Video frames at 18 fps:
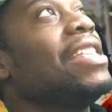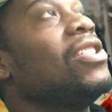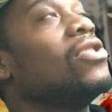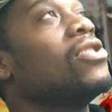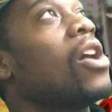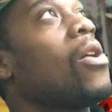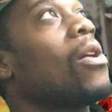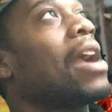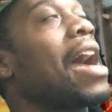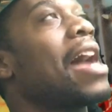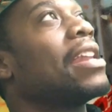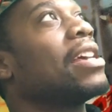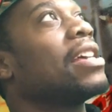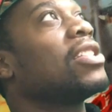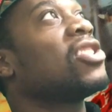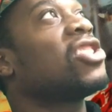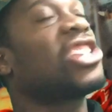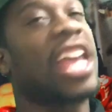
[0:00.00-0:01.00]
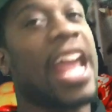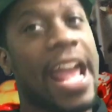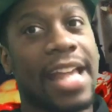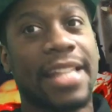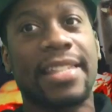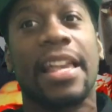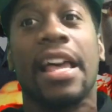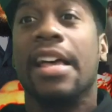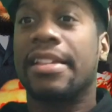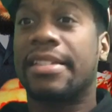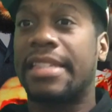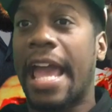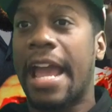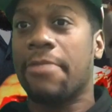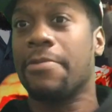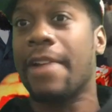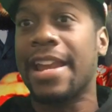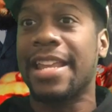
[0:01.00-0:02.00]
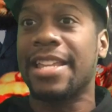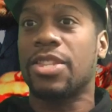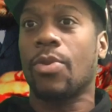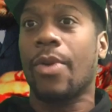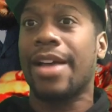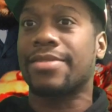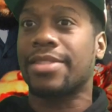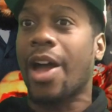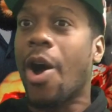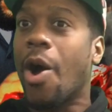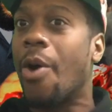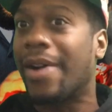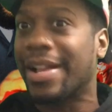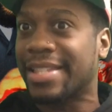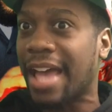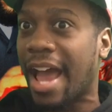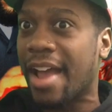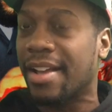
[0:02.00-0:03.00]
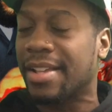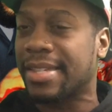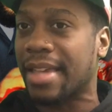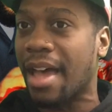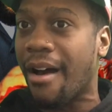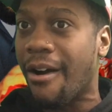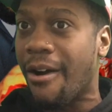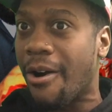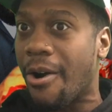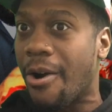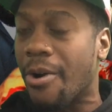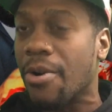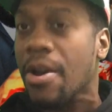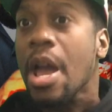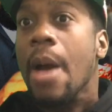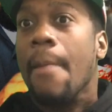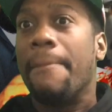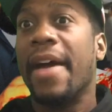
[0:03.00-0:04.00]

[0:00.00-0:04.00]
you know, kind of chants Stay Ready throughout the whole entire song.